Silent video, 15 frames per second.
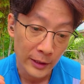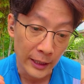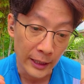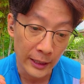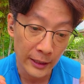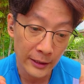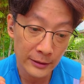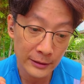
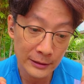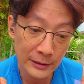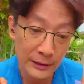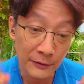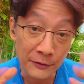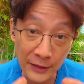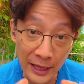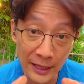And
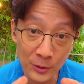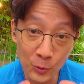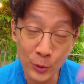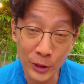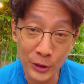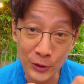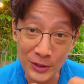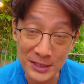then
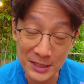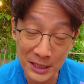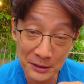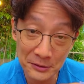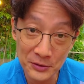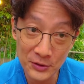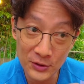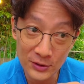when your
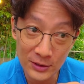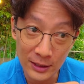cells